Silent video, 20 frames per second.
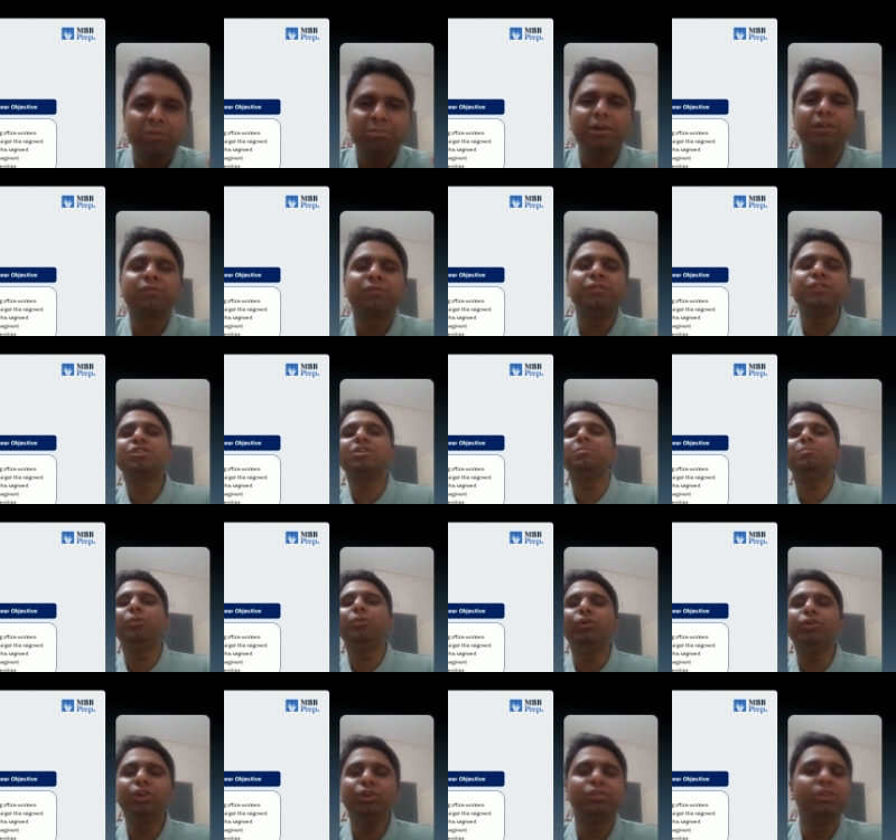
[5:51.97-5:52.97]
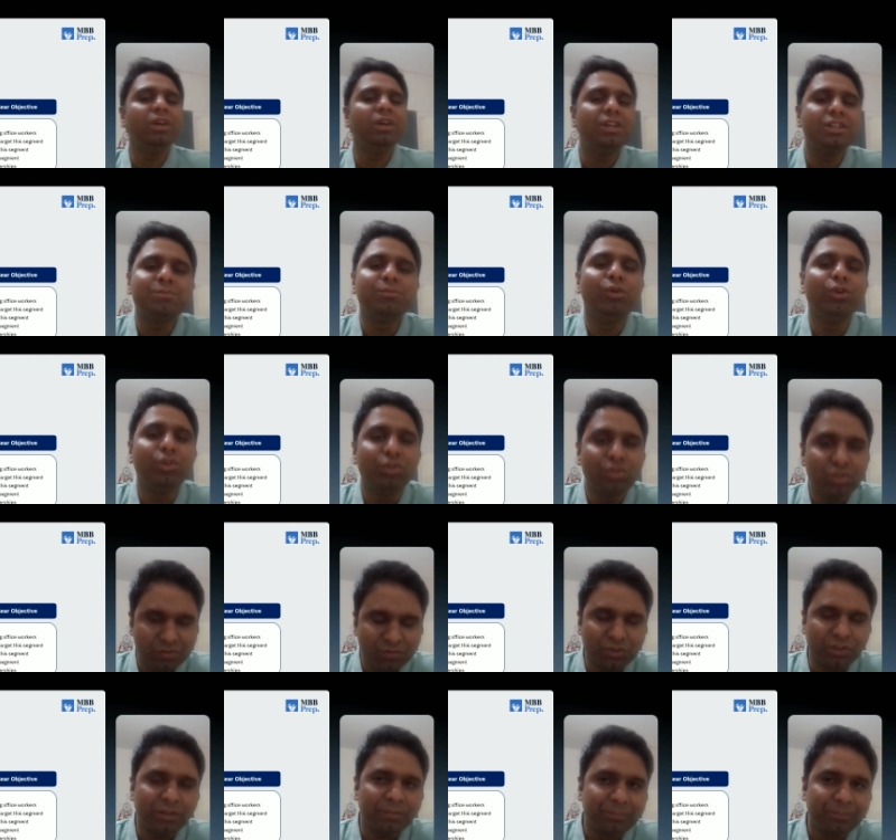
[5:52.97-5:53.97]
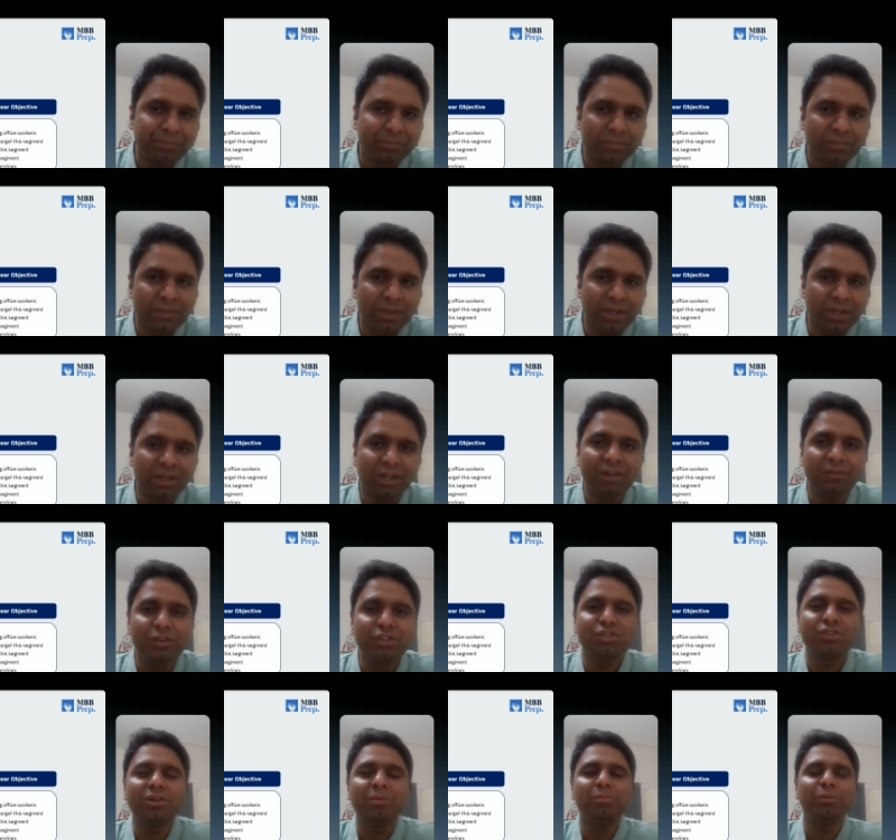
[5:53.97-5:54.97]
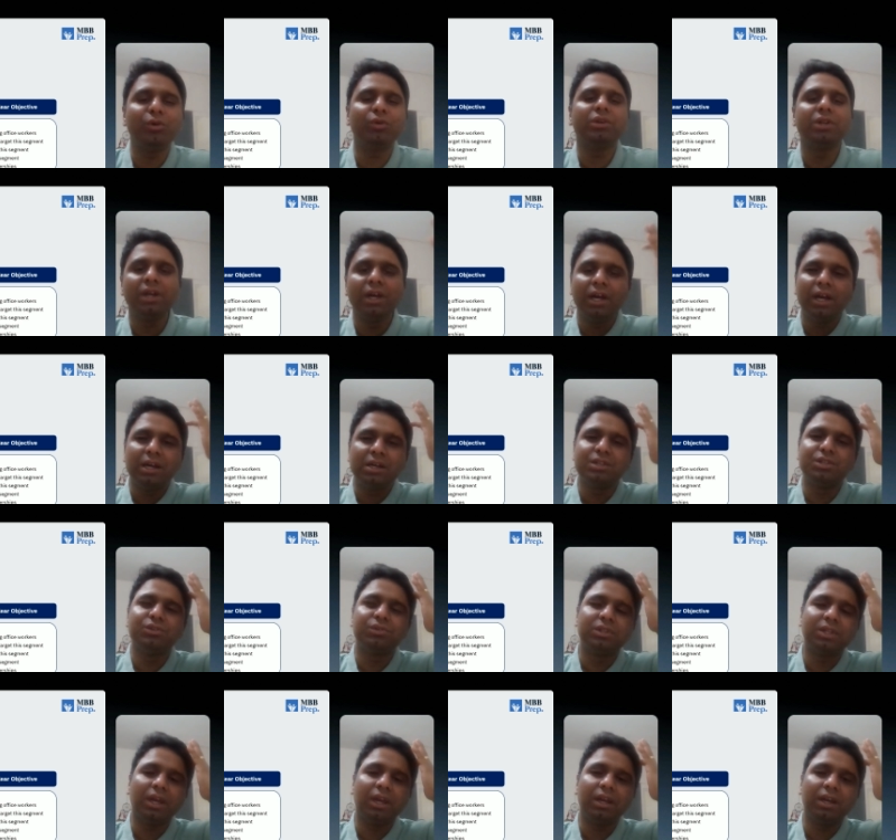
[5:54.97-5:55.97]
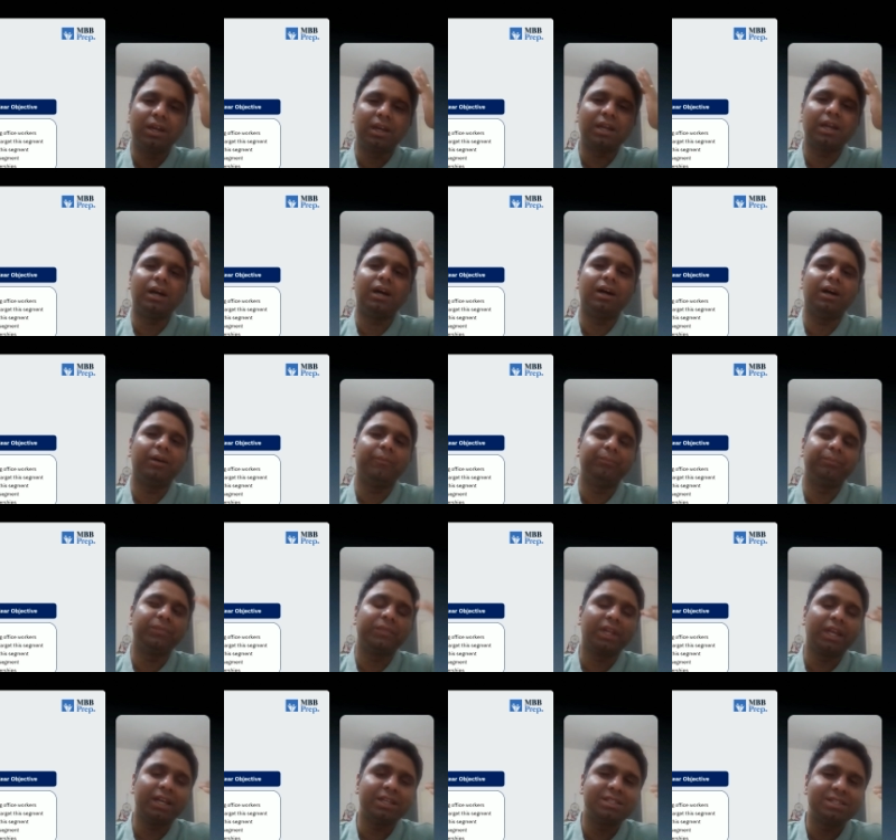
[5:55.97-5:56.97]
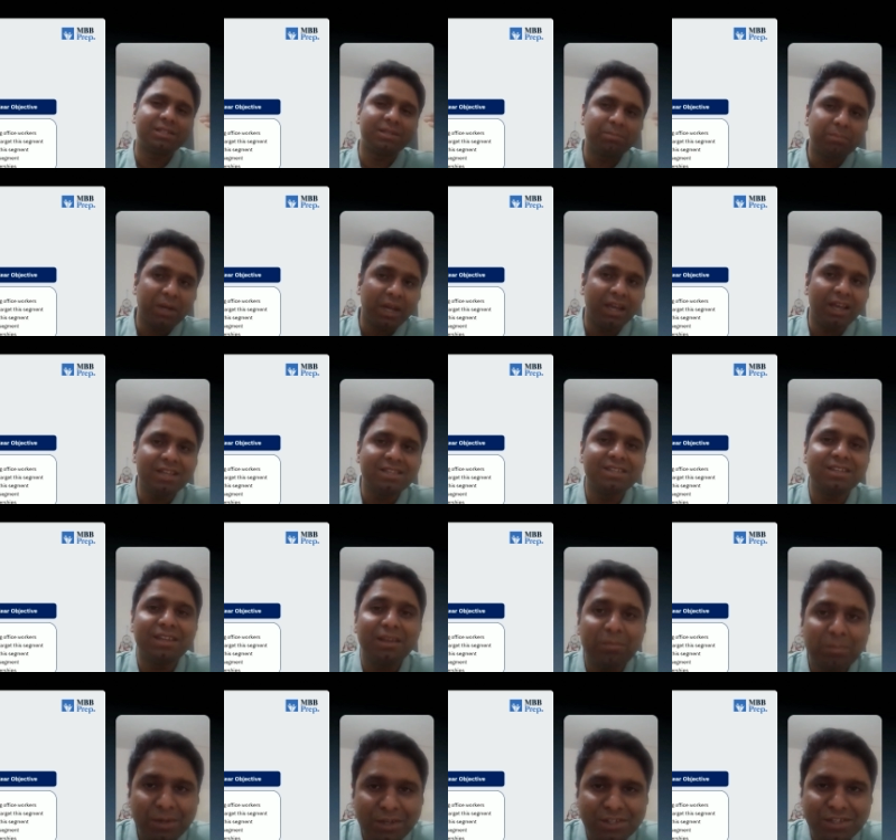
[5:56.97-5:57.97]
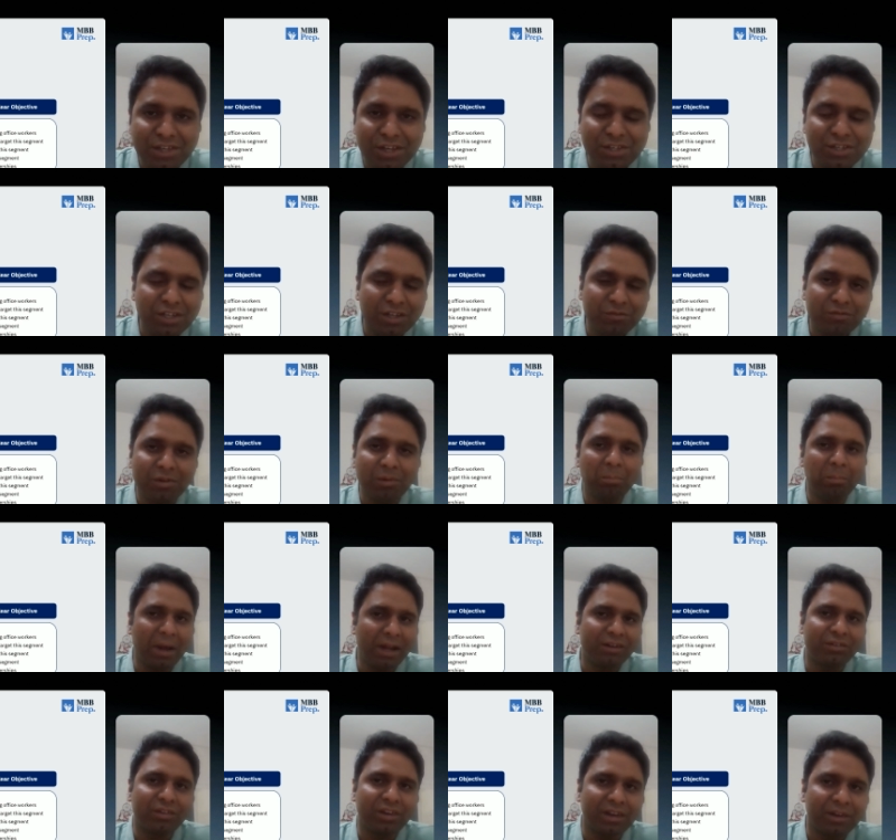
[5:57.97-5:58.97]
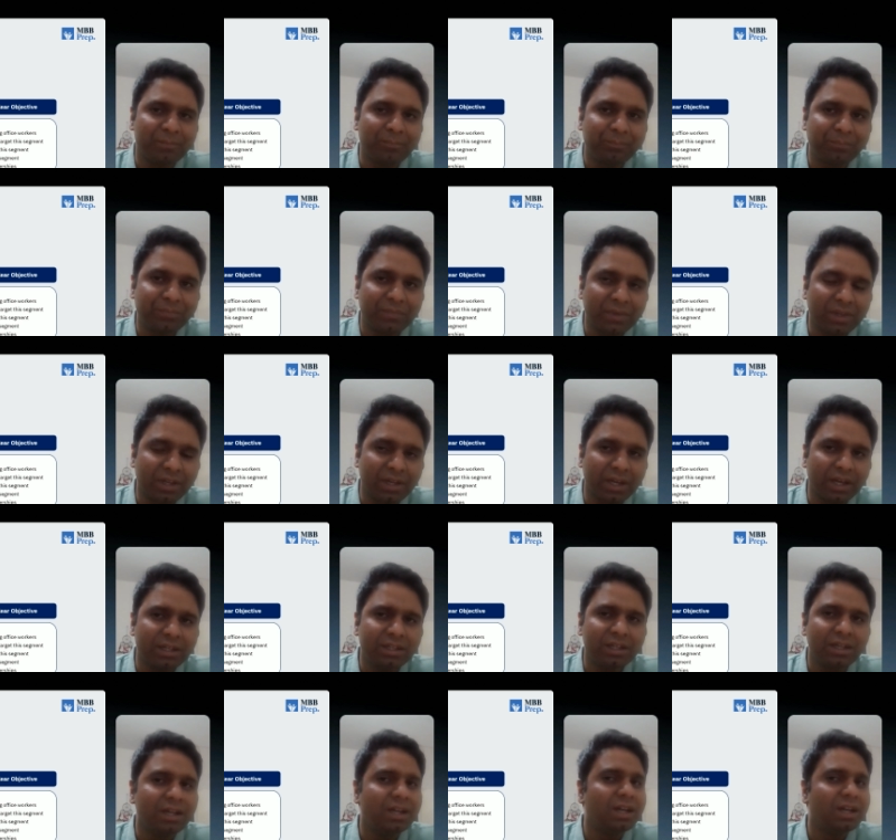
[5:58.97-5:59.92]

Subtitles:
But which report do you think is more useful, right? Which report do you think gets praise and appreciation from Patrick, right?